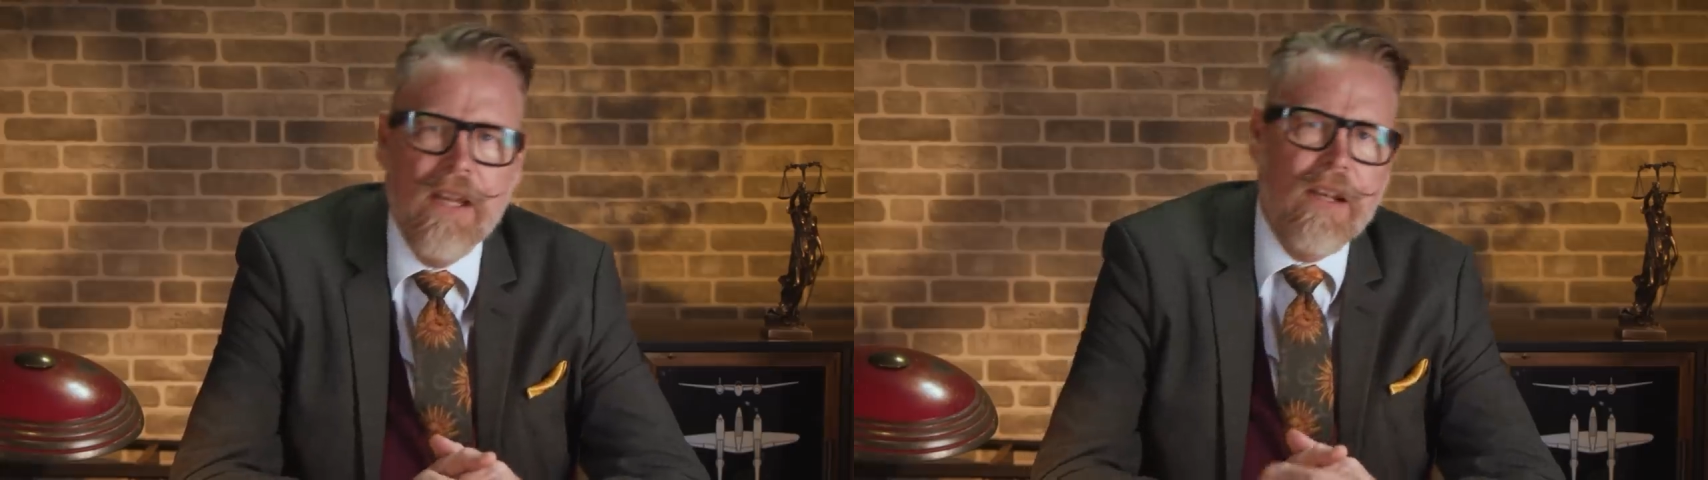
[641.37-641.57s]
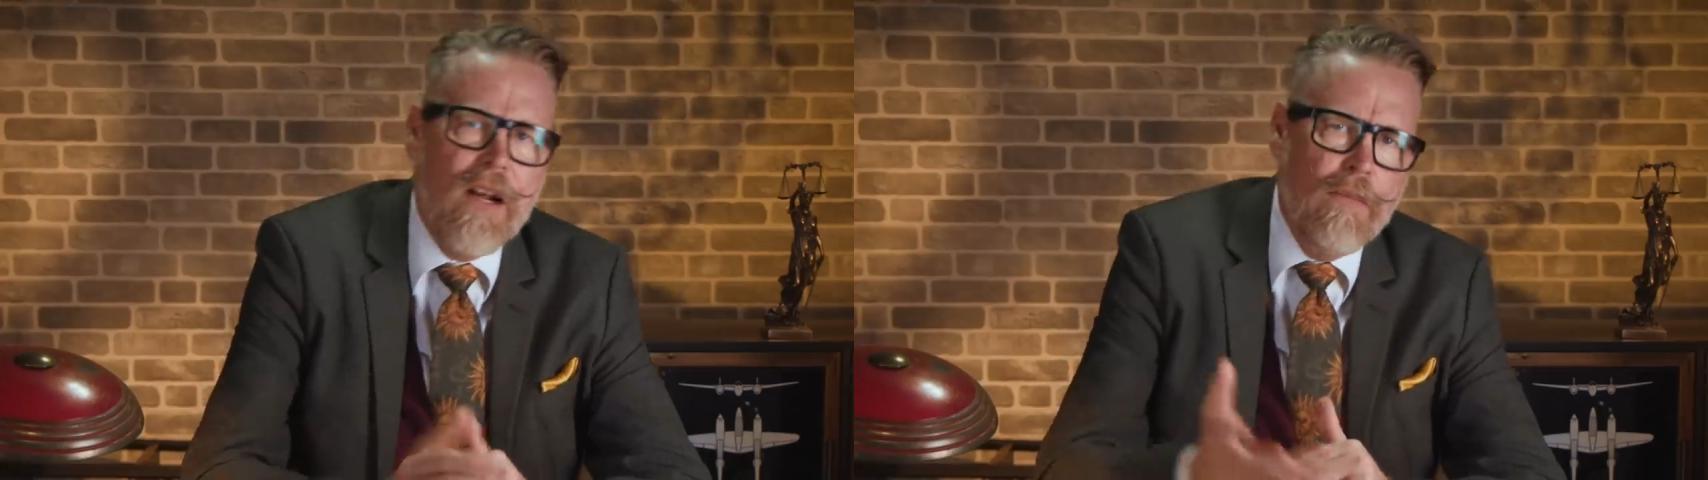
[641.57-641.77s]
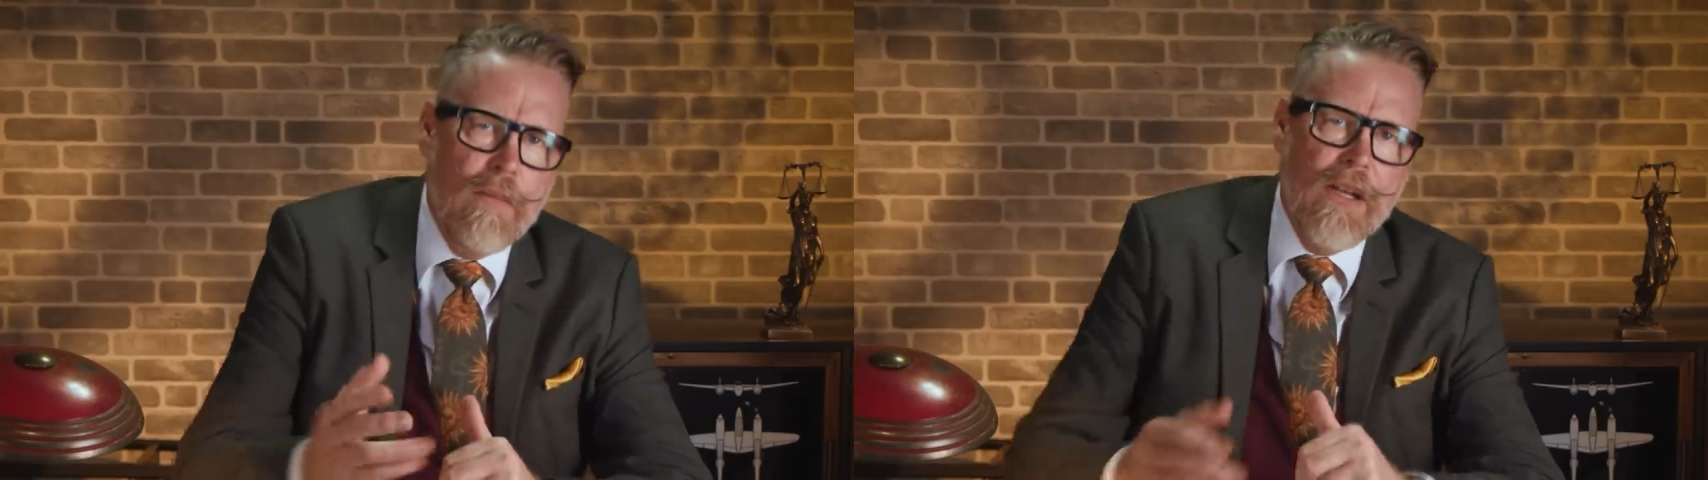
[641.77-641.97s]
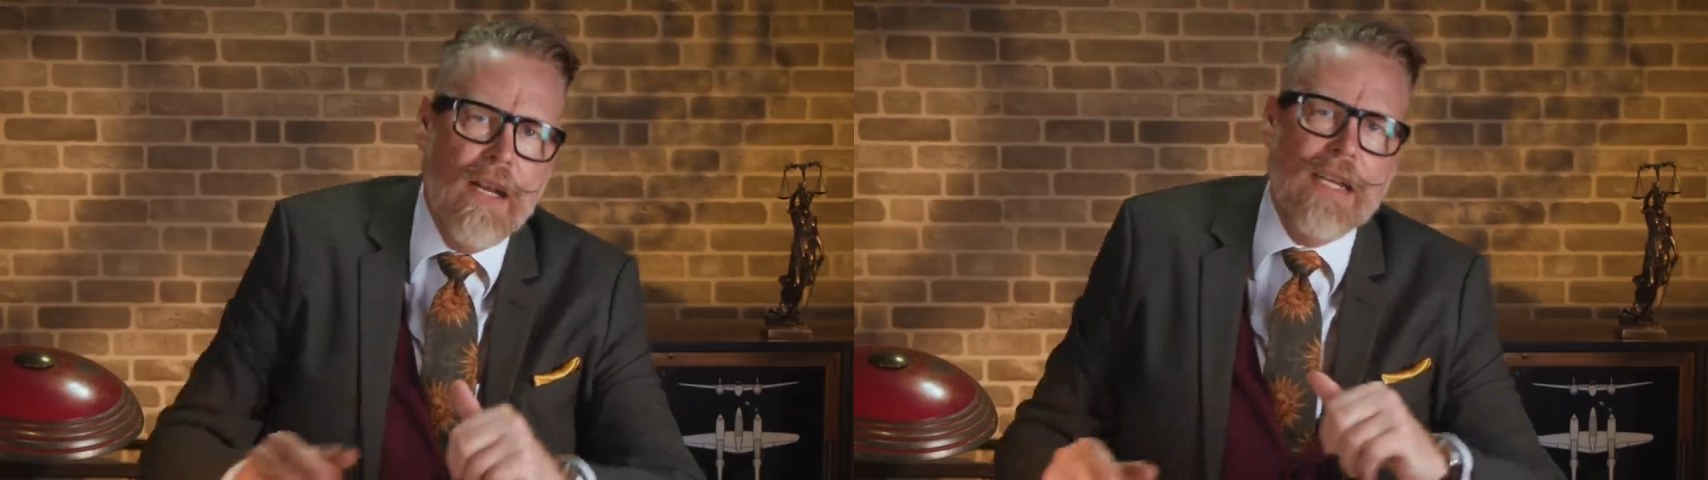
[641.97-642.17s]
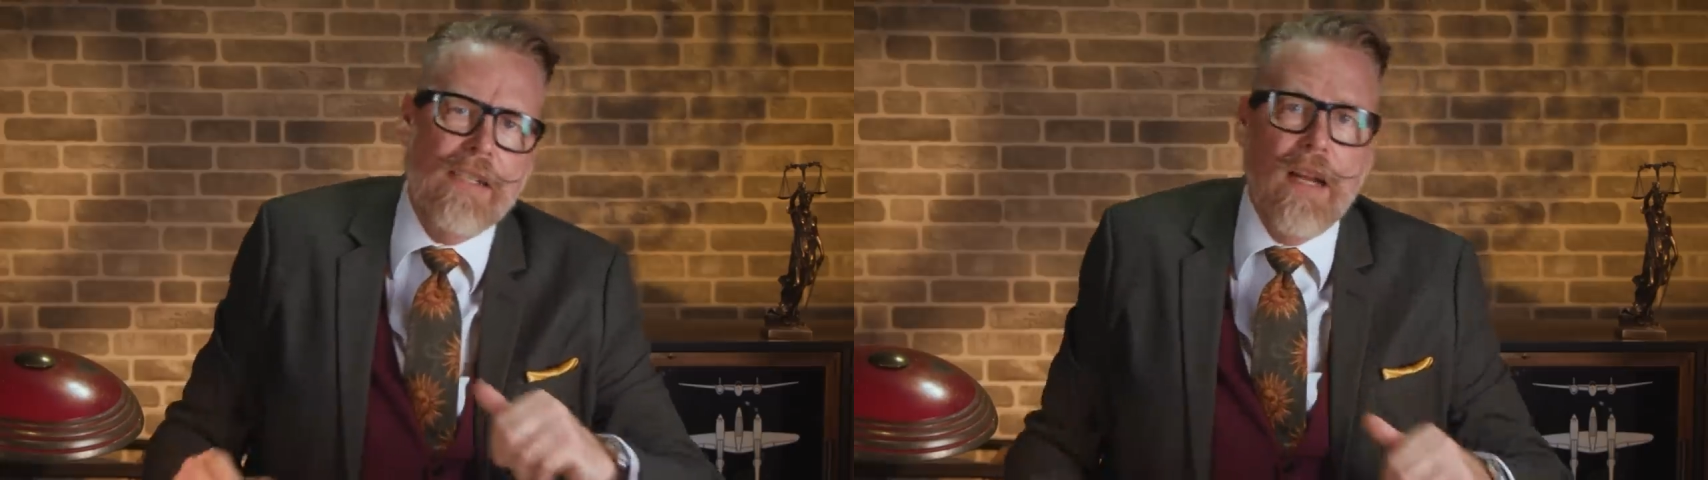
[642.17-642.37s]
the government
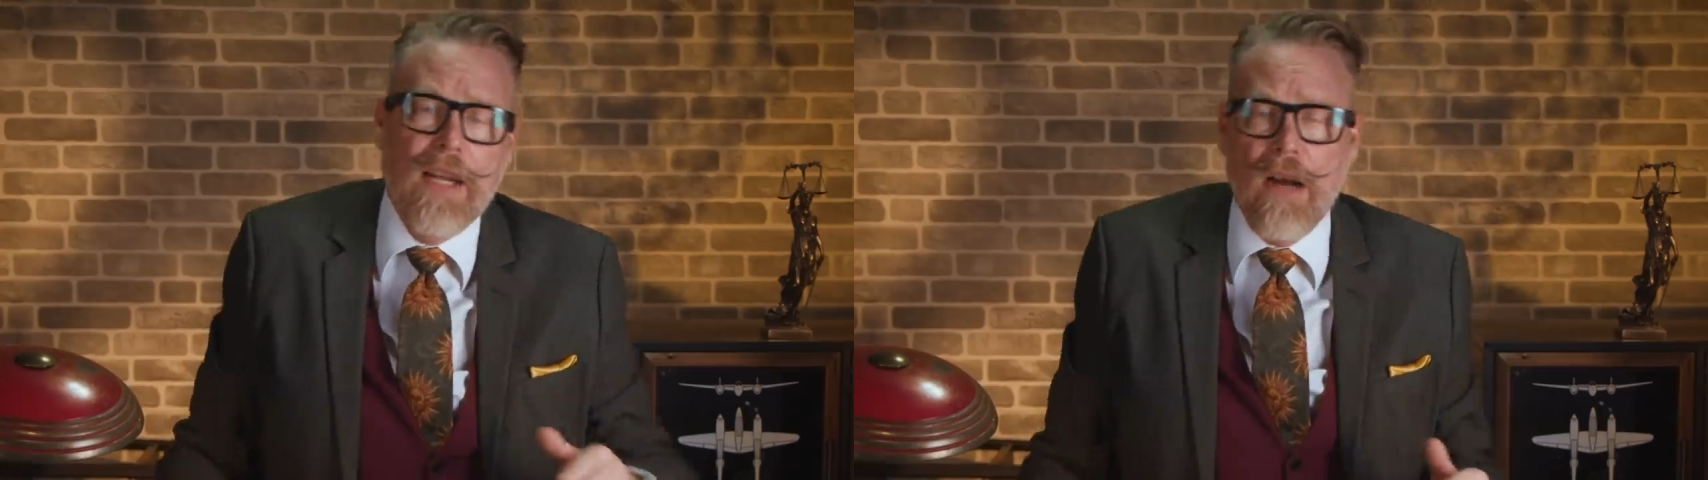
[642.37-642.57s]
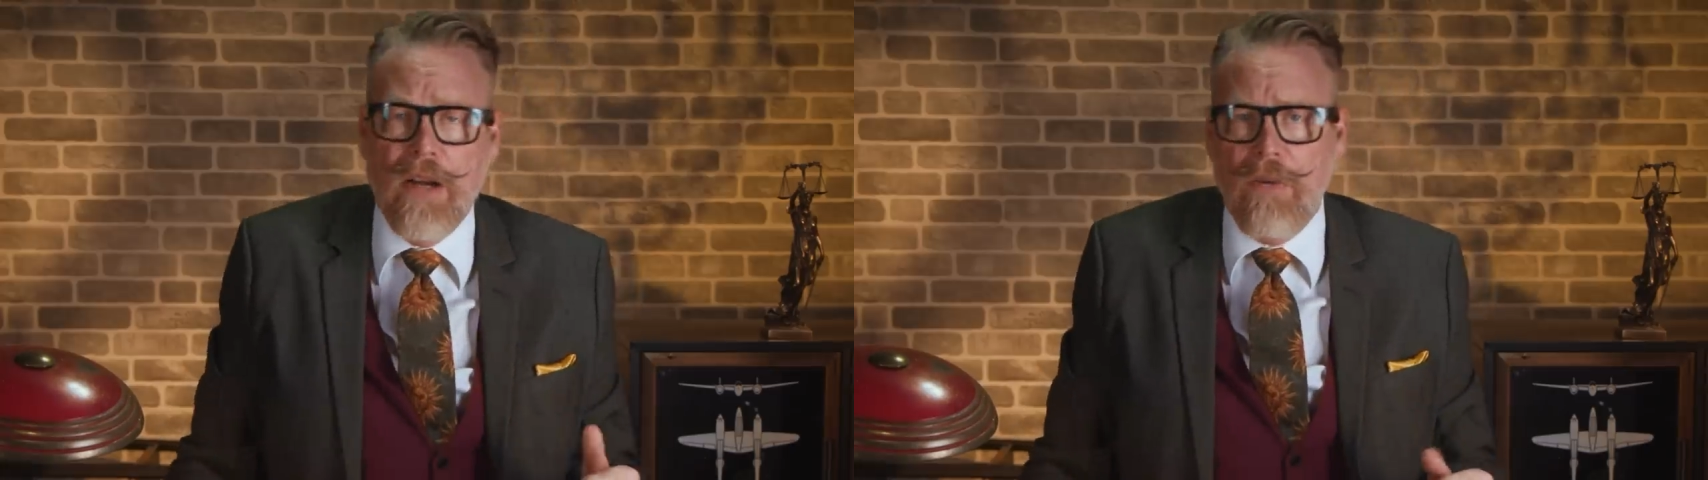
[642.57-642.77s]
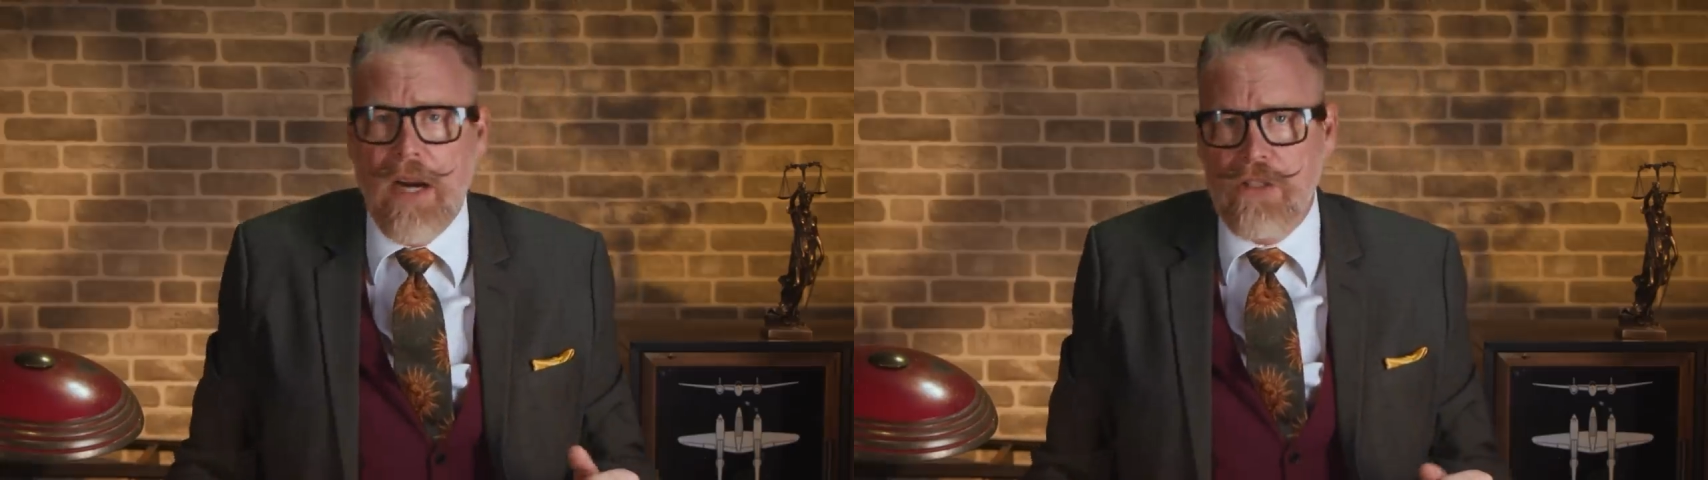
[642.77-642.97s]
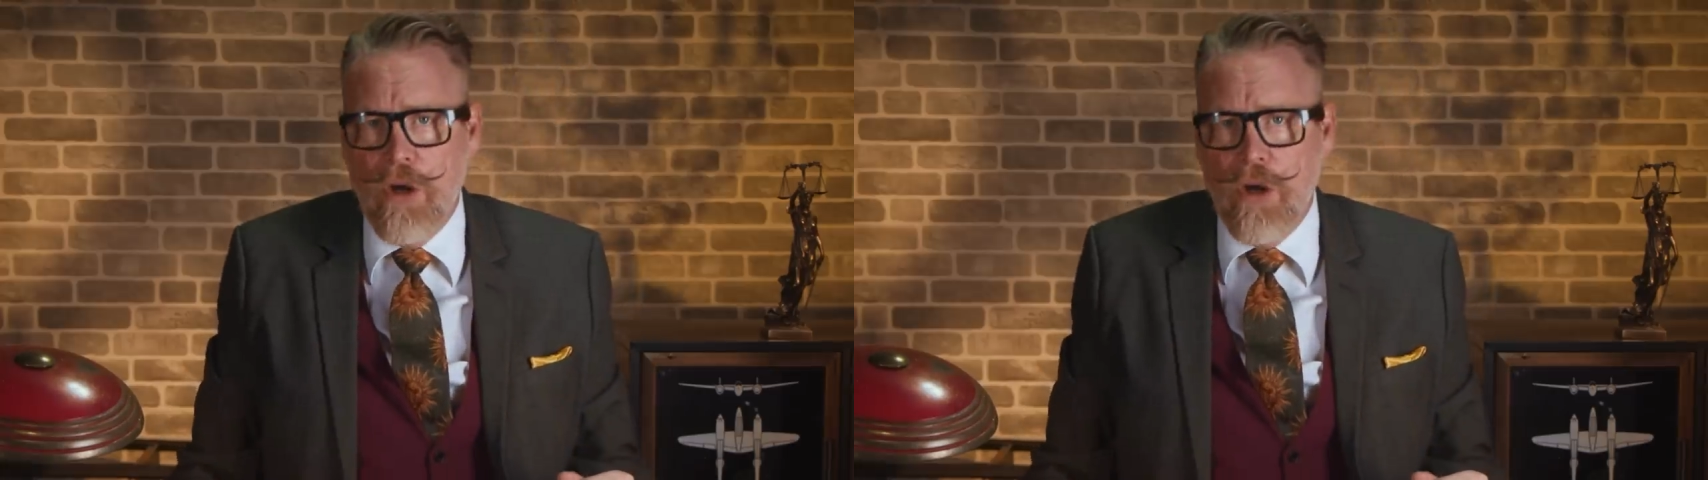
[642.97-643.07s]
in exile now directs